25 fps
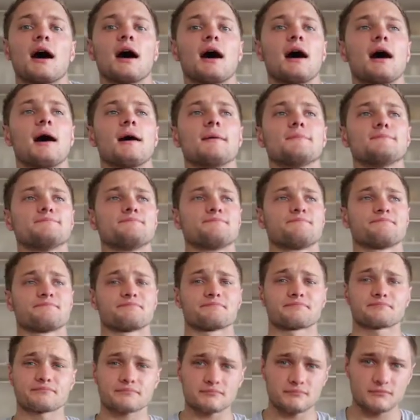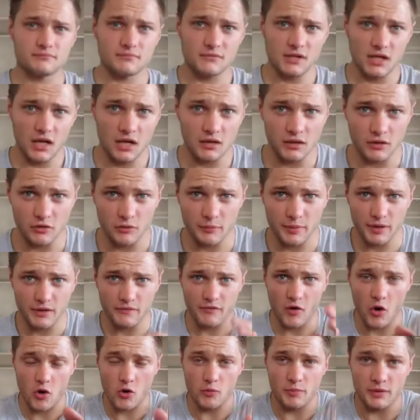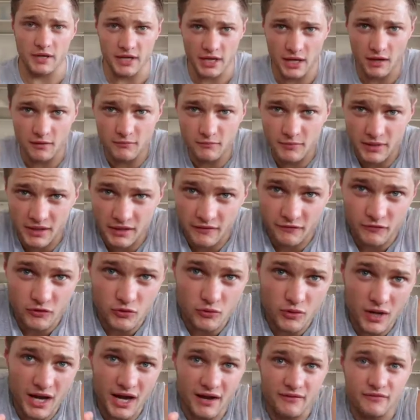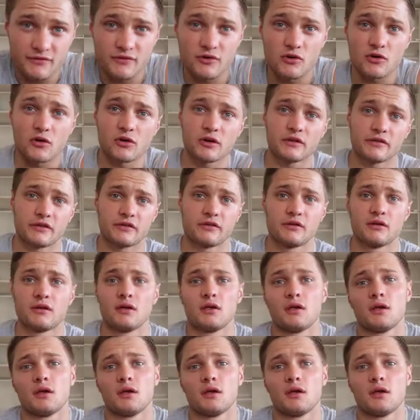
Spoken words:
A little bit of opening up me. If you have not